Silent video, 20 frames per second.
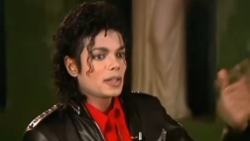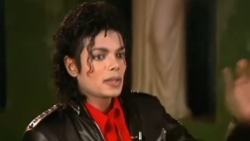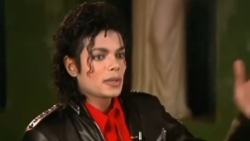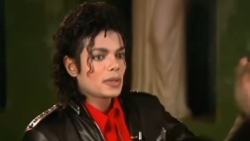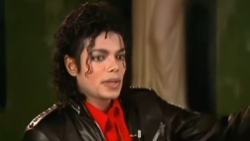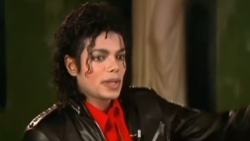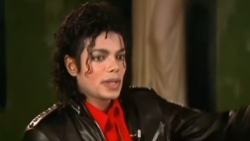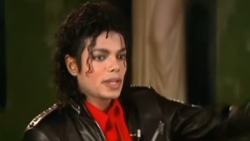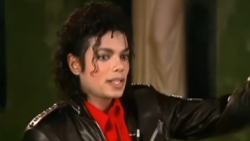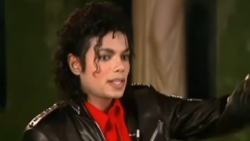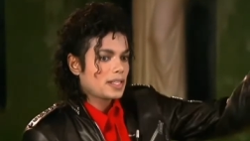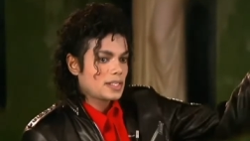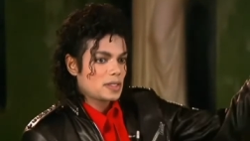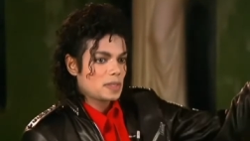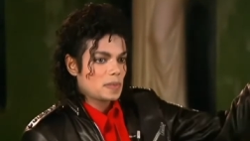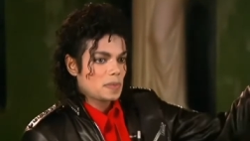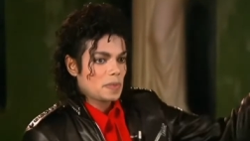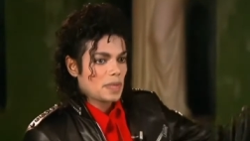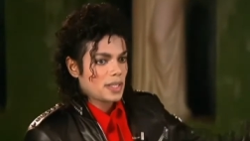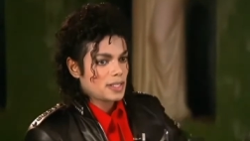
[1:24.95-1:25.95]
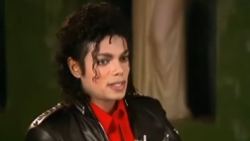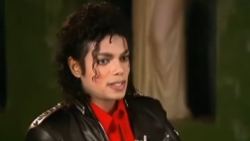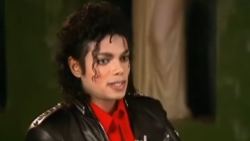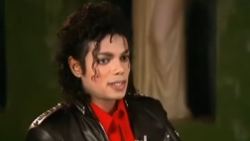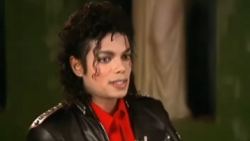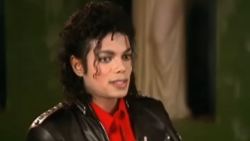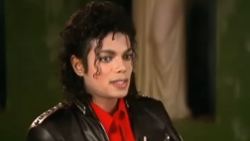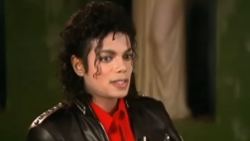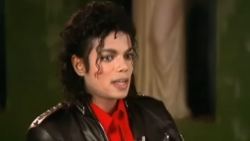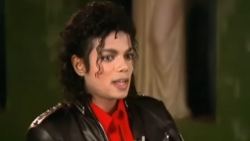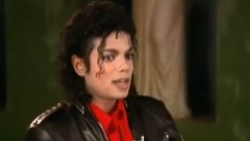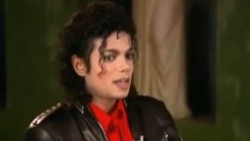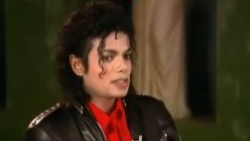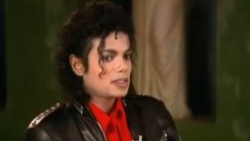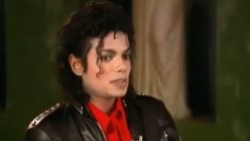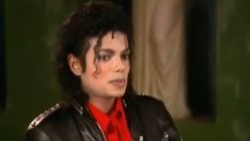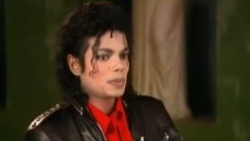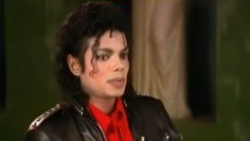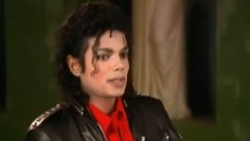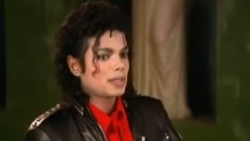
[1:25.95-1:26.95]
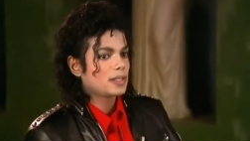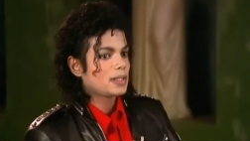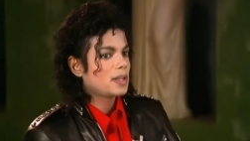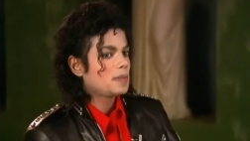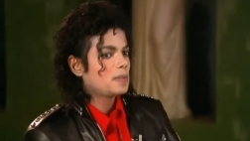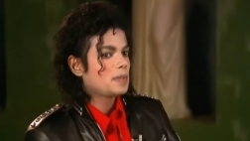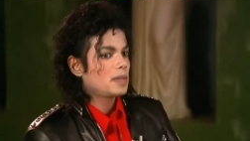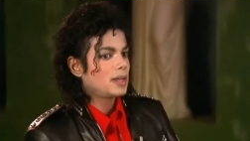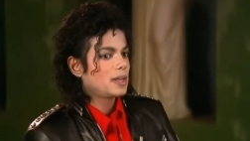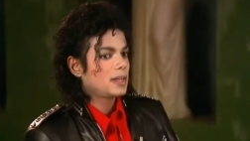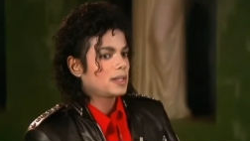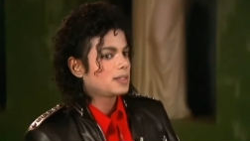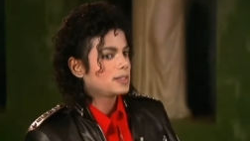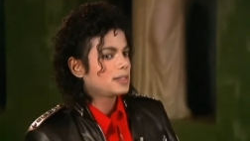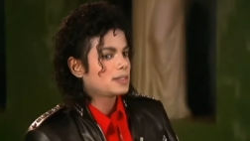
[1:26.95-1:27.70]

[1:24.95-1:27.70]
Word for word: created in space. It's God's work, not mine.